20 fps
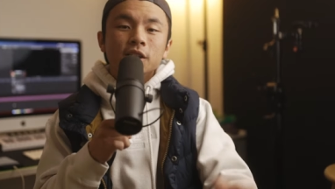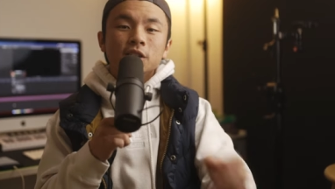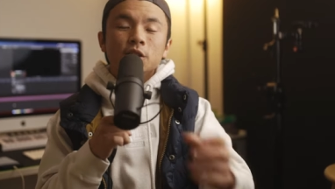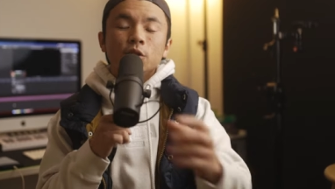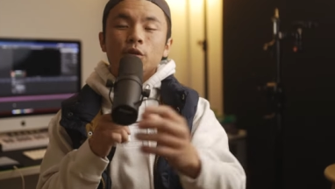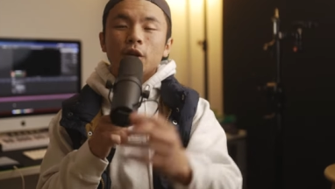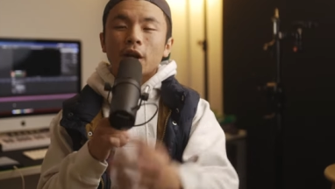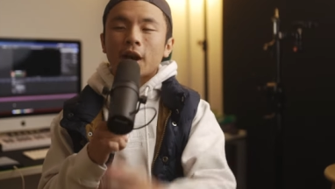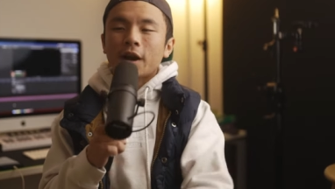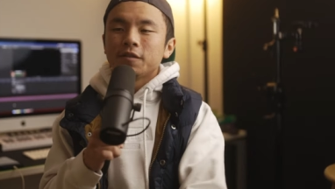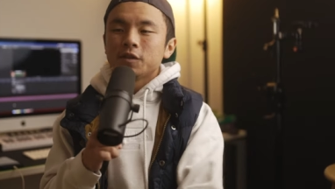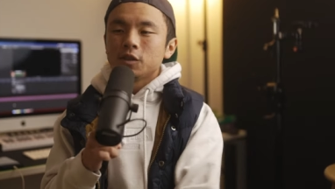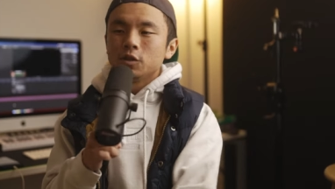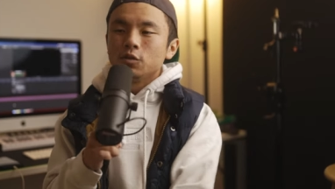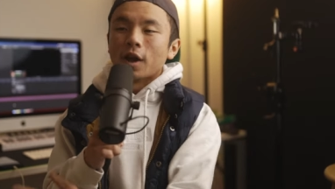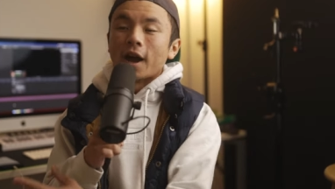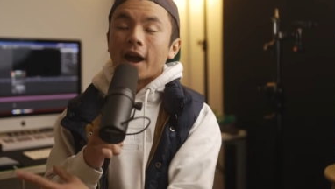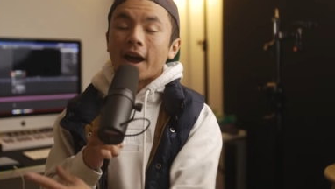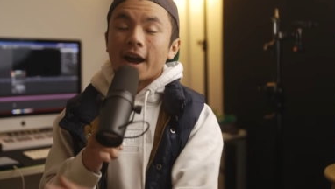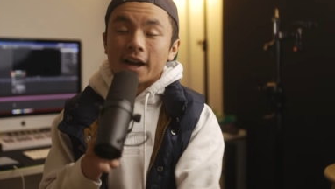So you have
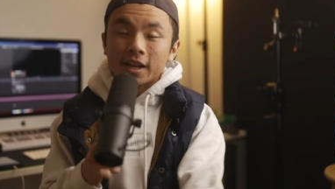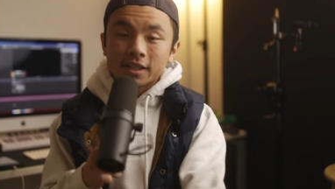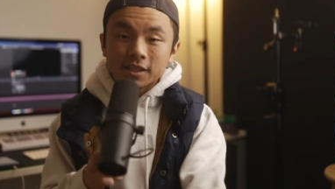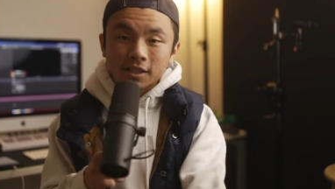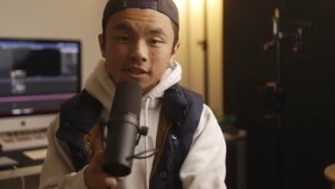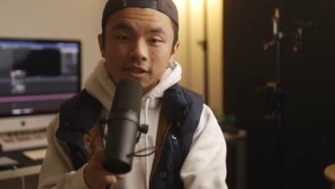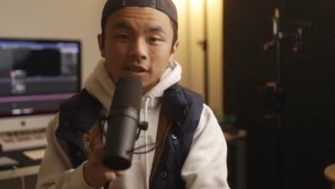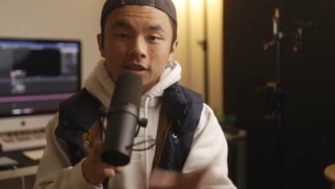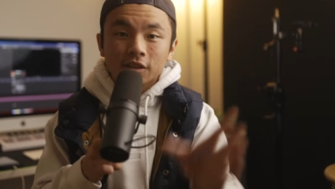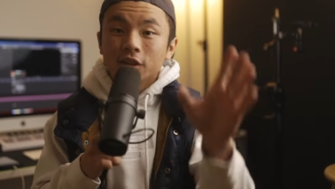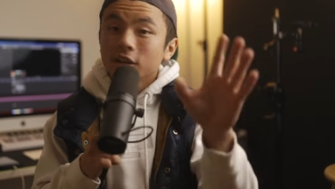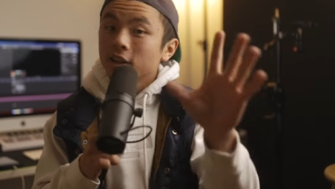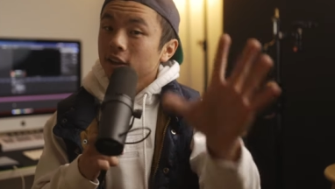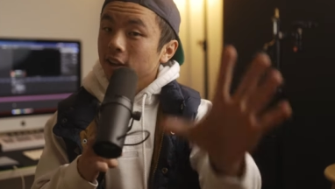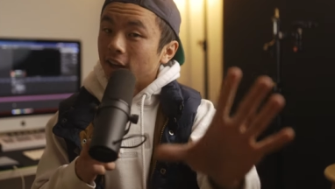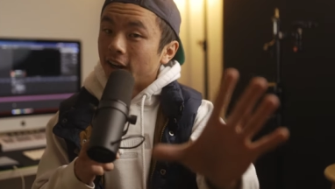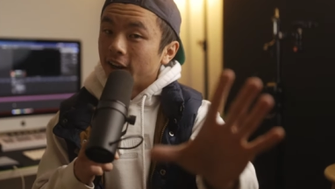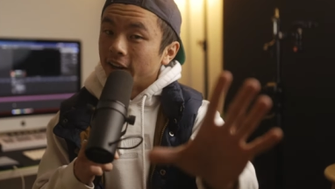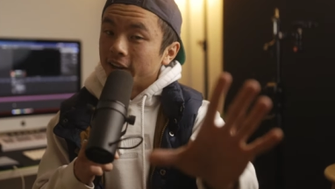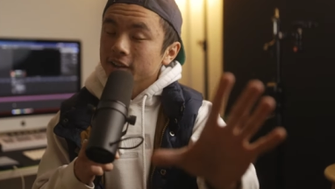to ask the
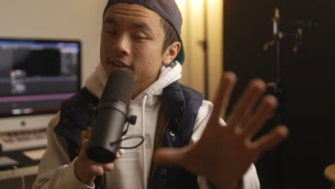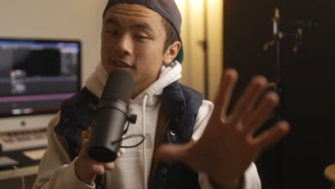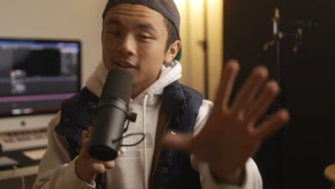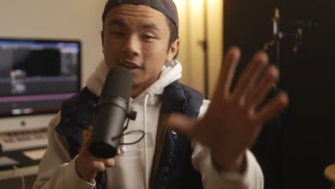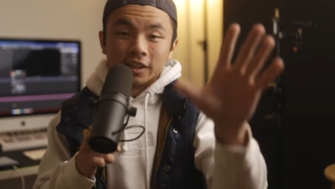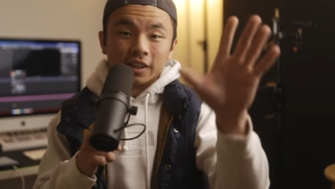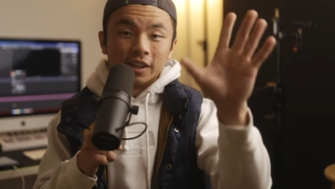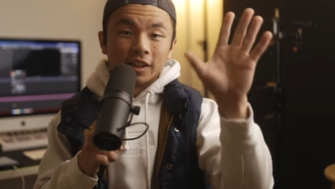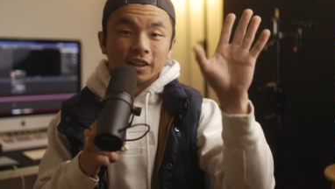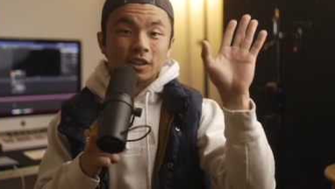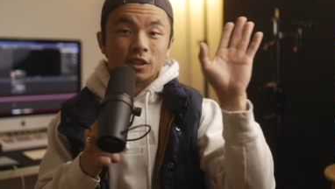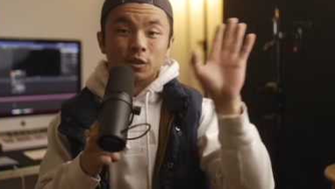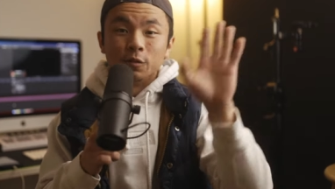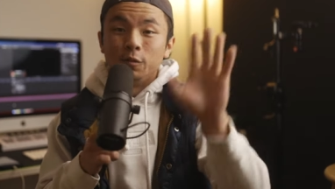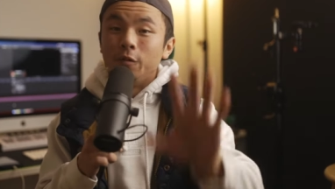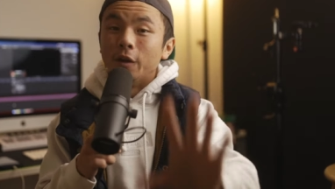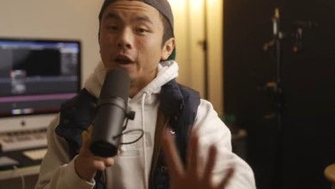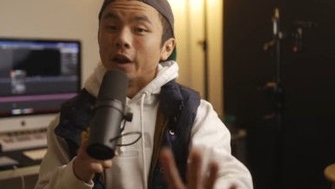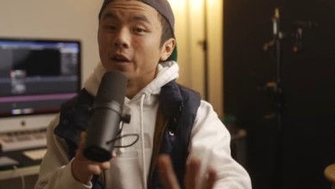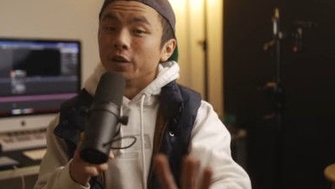client, again, this
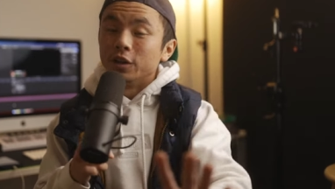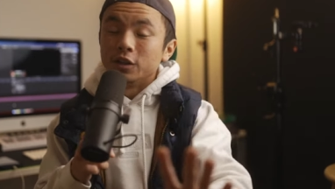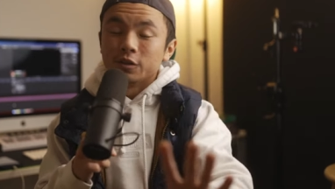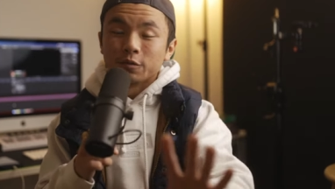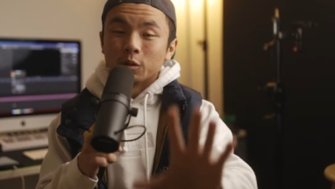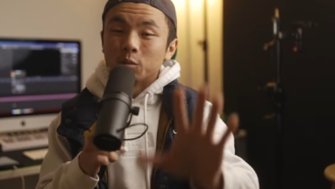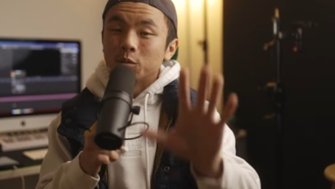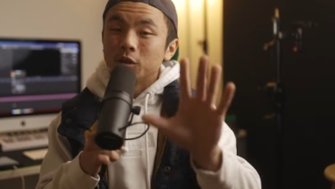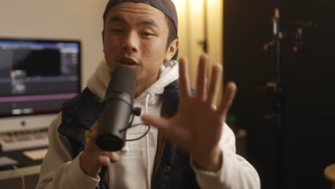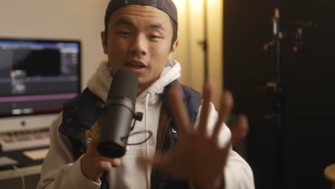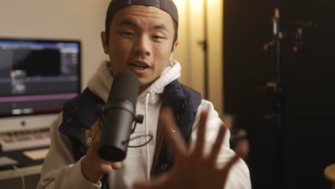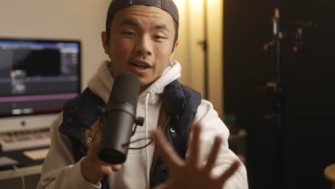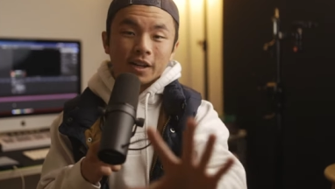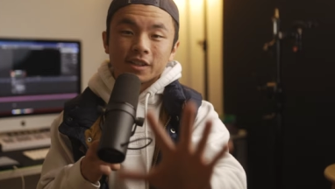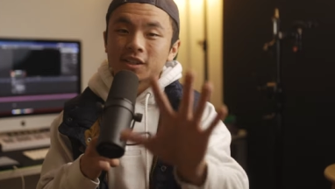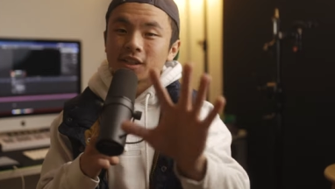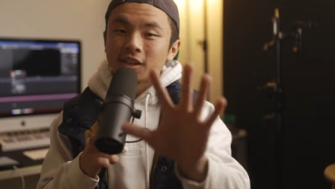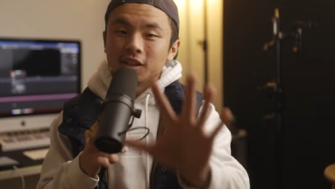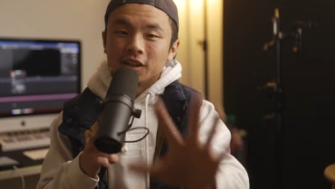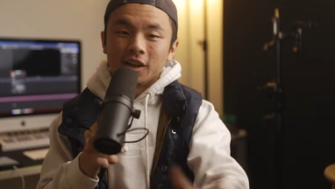varies from
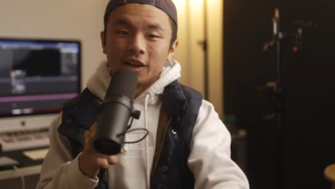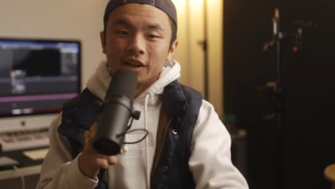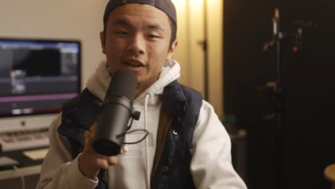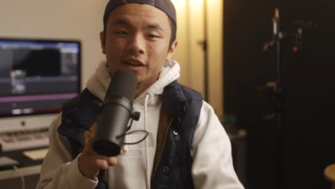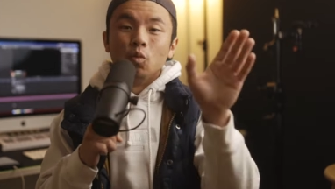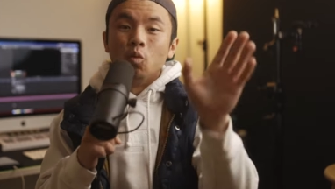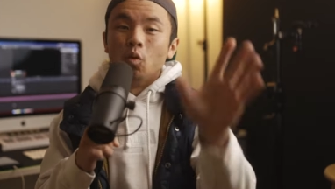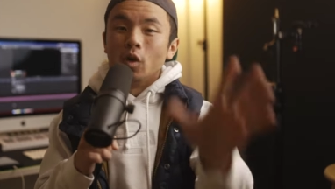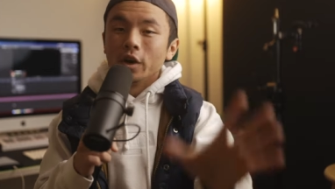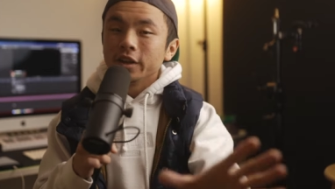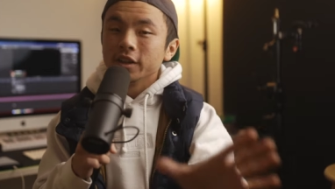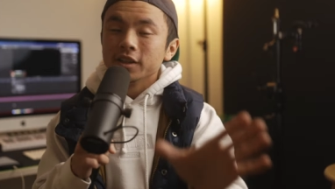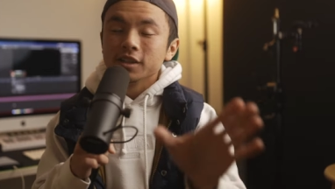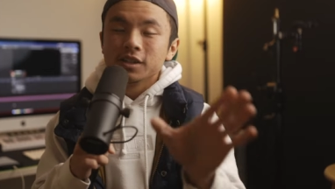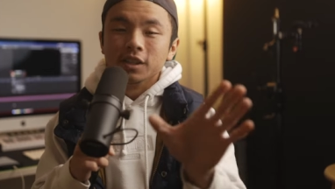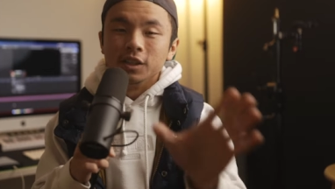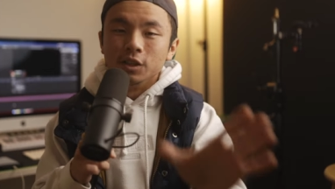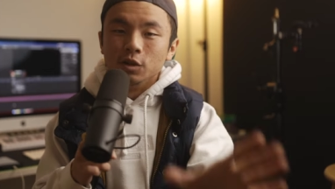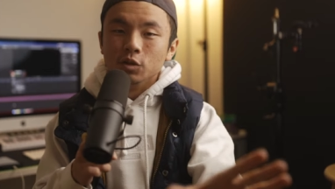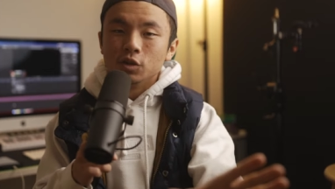client to client, what is
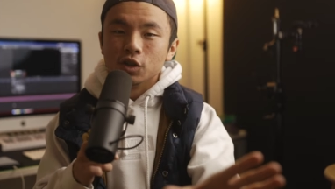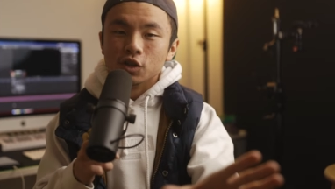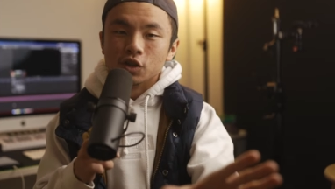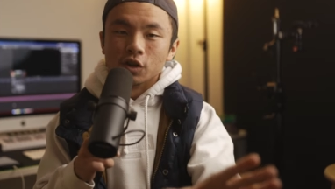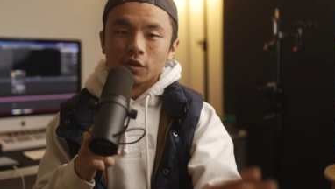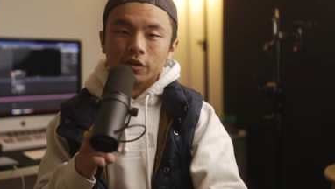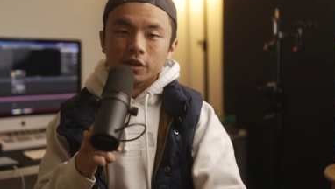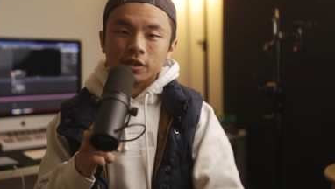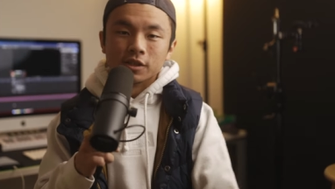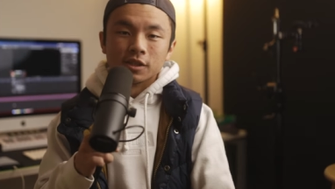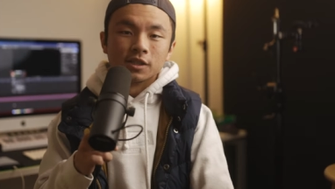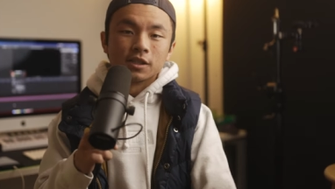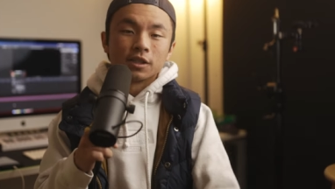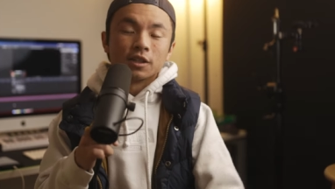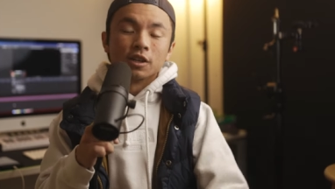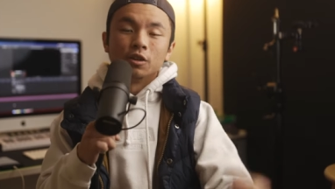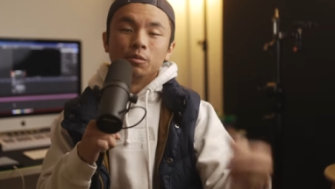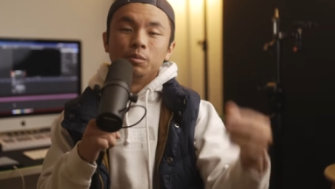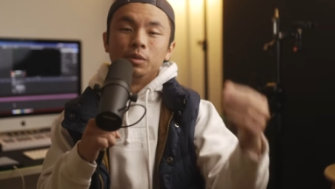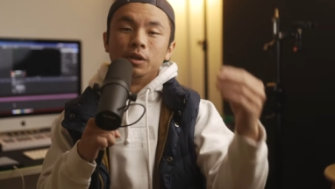the usage of this? Is it
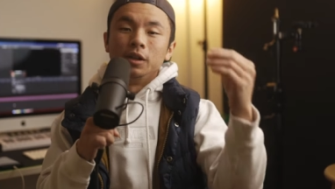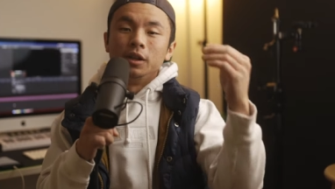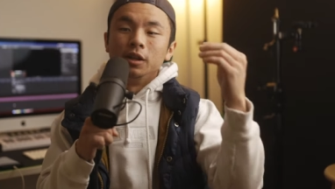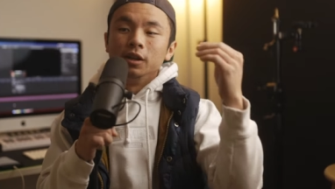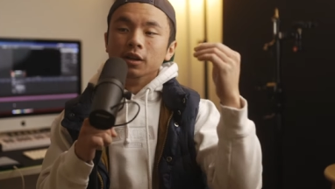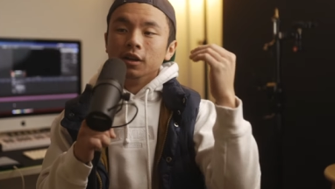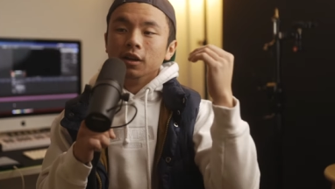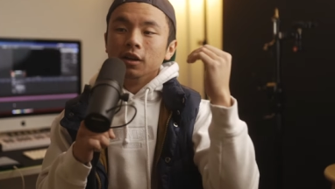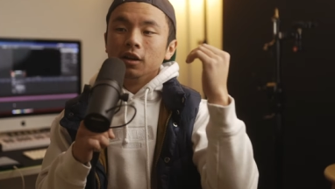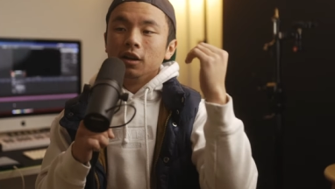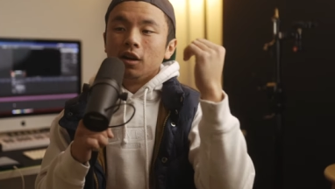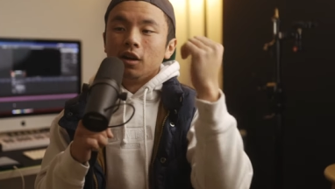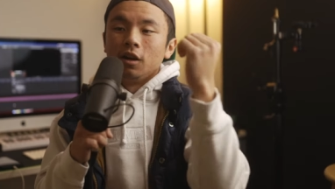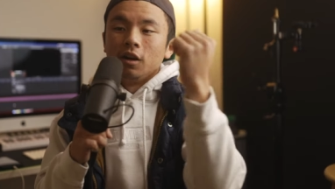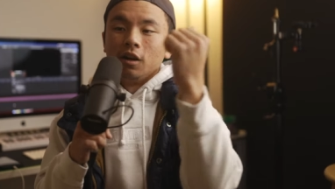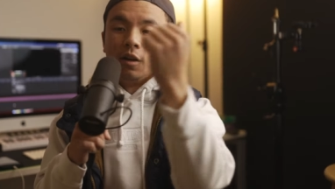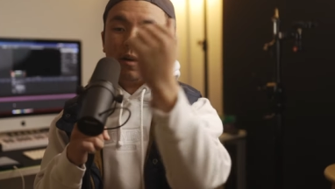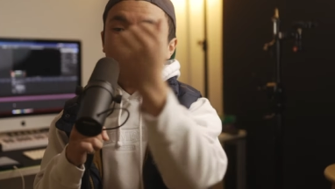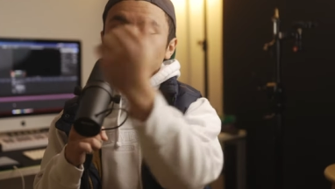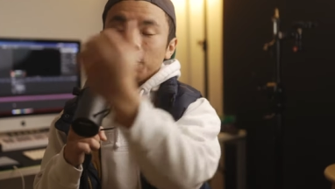going to be
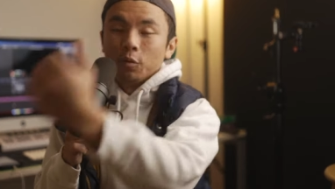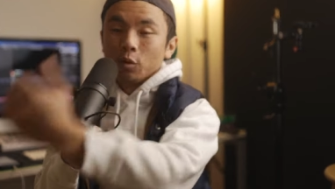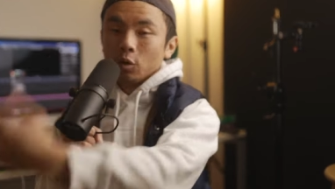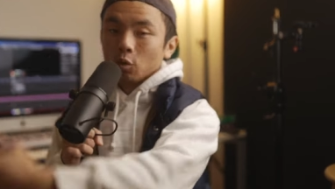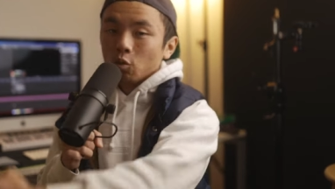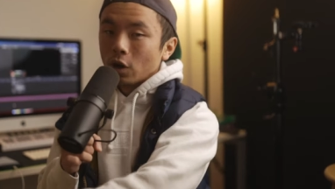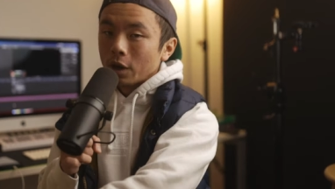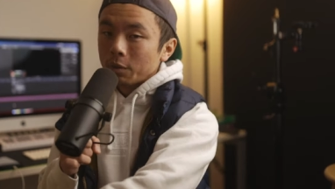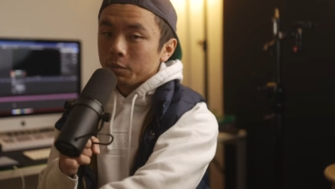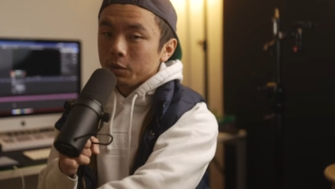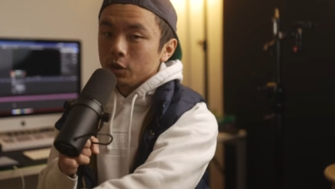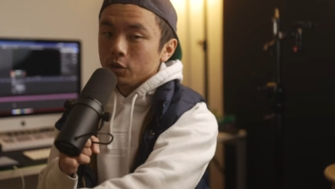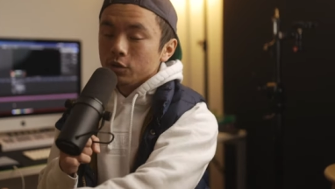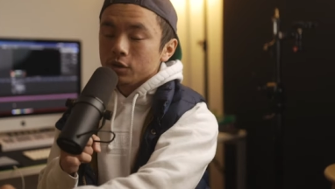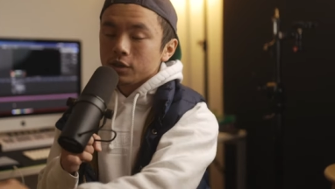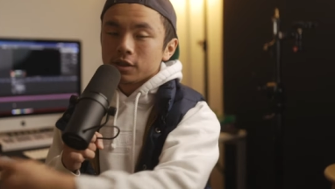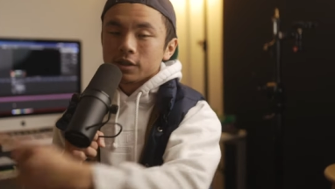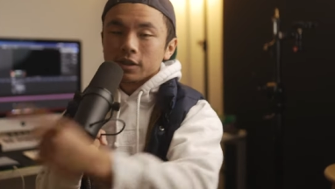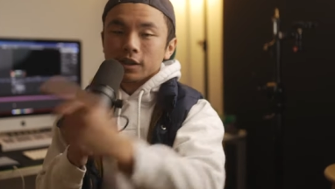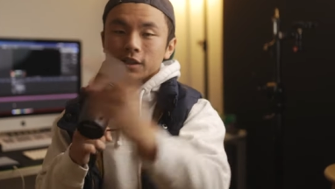um, for web use?